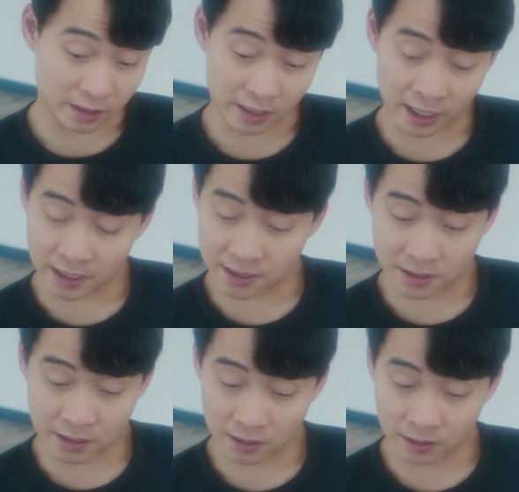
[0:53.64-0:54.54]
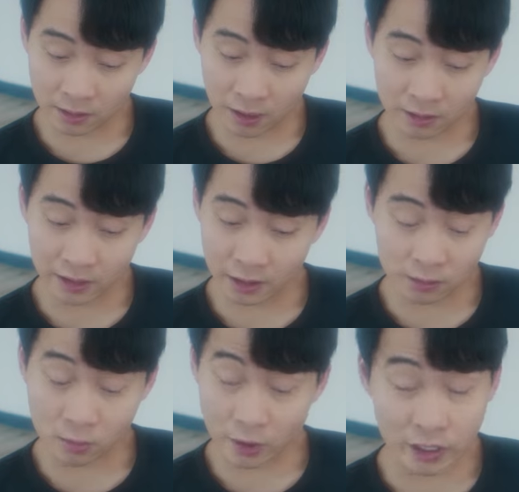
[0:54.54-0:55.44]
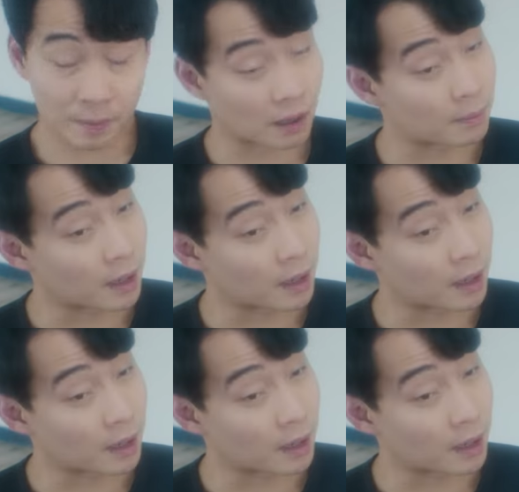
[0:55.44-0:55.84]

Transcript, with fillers: nice to not need to worry about